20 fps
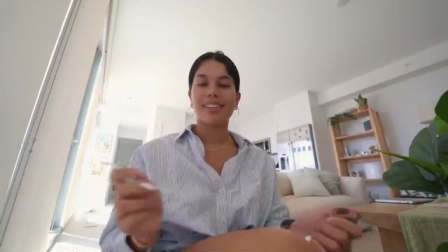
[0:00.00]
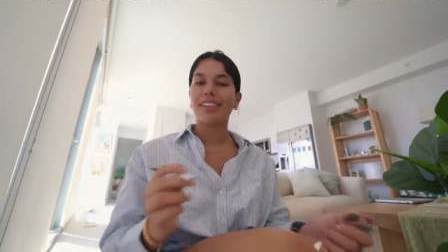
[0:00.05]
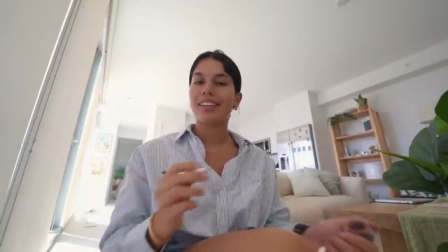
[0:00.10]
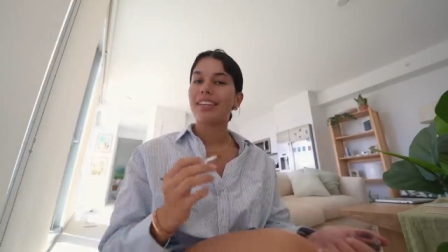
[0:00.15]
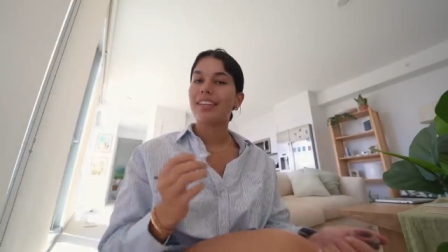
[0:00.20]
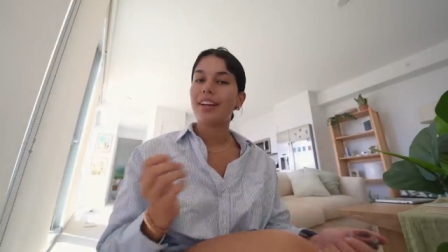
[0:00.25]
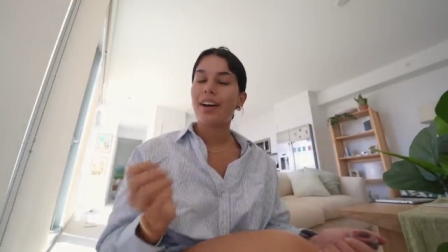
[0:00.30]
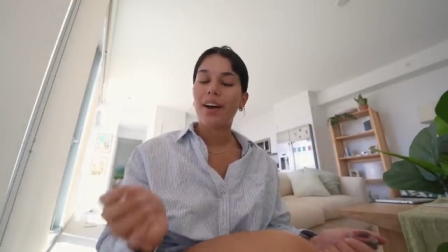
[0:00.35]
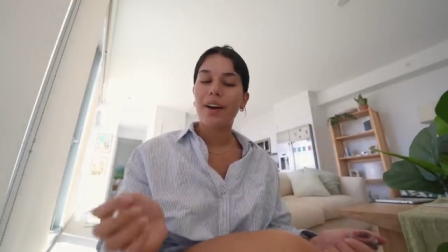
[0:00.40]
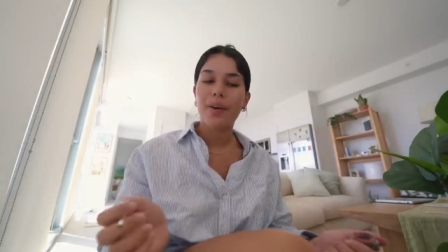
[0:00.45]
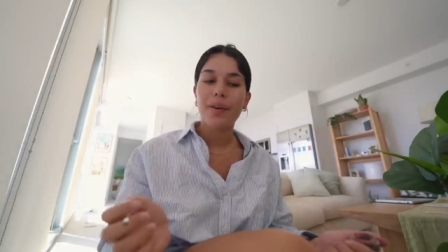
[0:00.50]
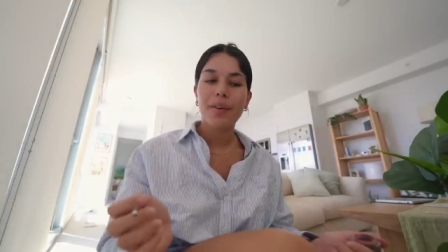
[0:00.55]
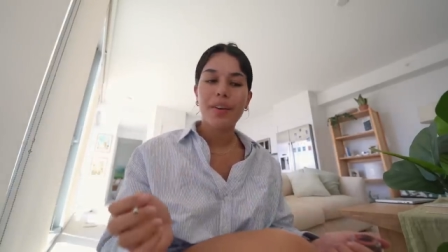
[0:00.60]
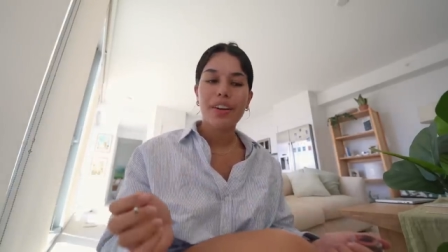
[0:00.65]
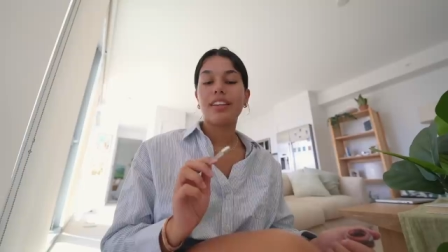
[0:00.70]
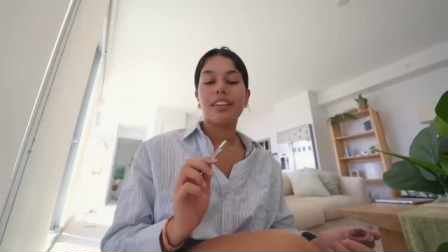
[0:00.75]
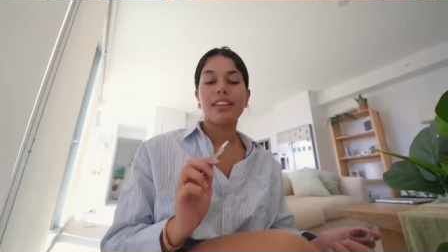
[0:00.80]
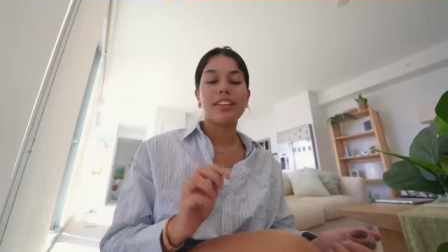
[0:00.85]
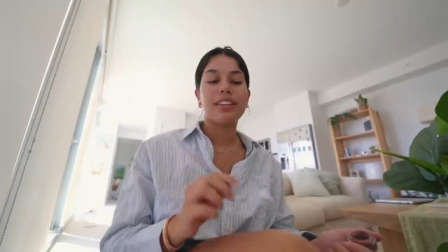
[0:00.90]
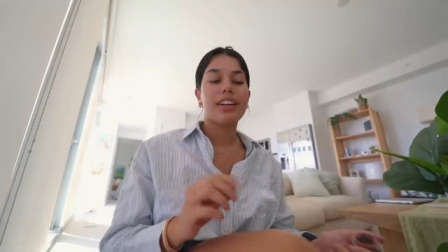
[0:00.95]
you know,
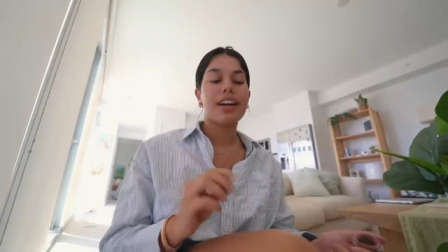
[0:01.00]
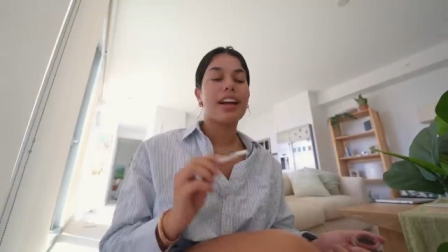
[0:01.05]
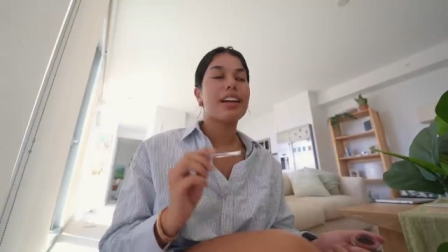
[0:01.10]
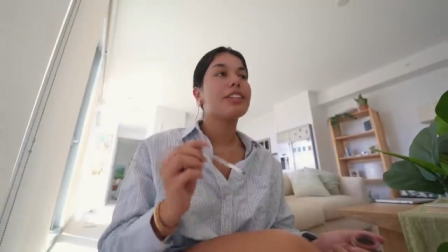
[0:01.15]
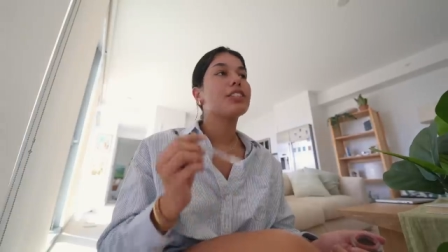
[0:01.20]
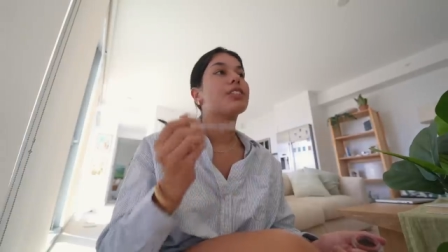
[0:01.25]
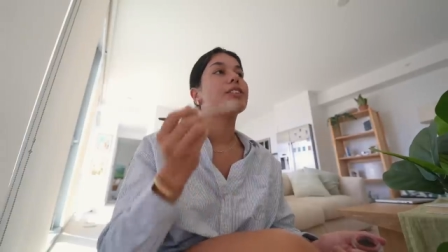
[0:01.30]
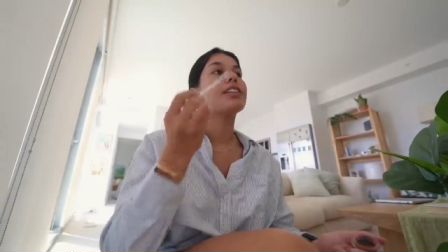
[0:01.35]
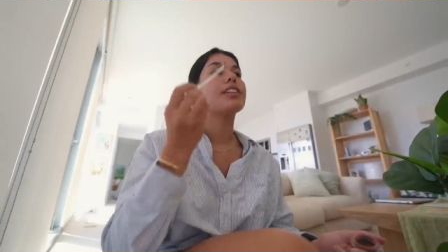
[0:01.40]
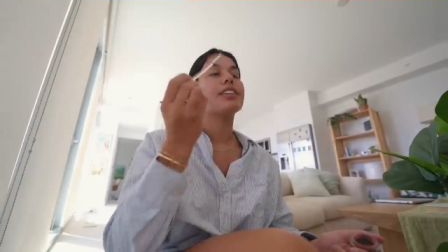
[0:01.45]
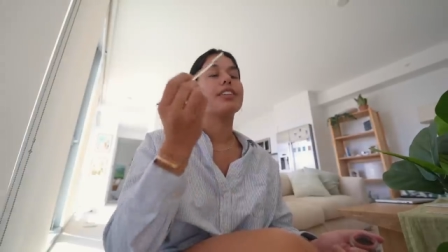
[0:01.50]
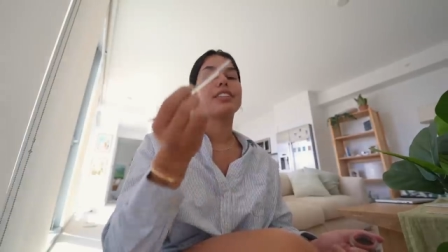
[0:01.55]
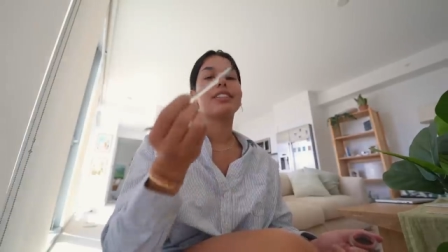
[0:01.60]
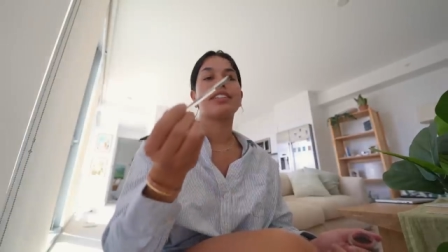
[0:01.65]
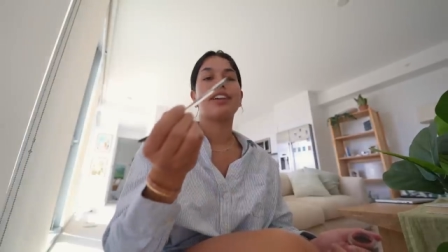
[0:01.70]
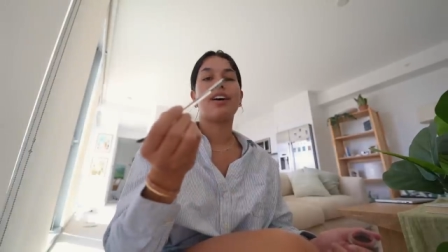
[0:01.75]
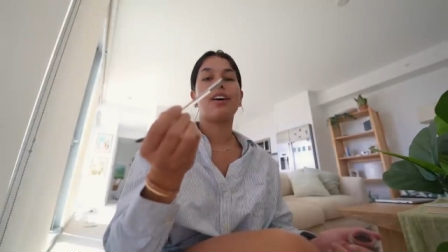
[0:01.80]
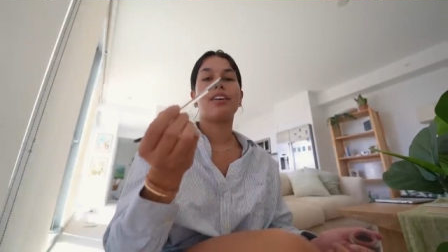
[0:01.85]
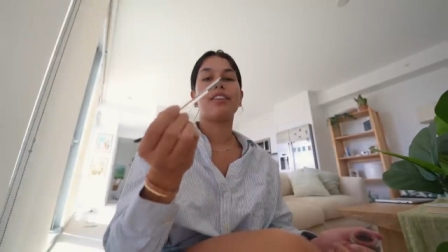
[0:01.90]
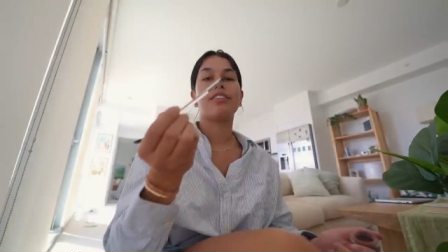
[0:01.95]
you gotta treat
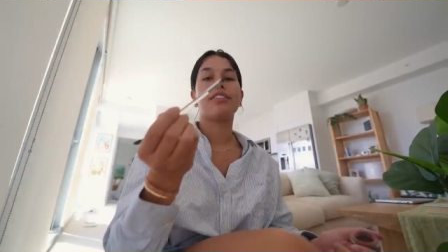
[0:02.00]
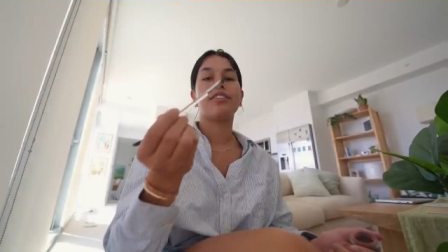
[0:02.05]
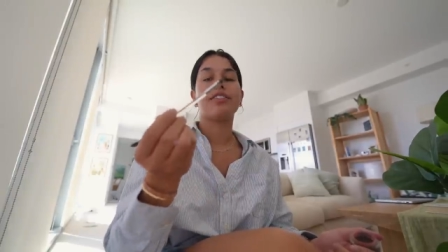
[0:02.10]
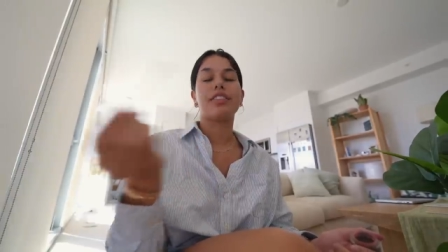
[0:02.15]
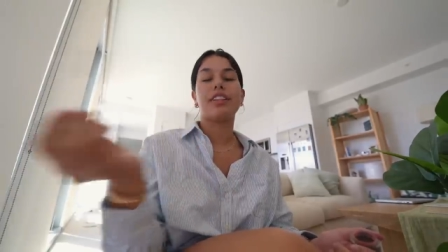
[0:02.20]
yourself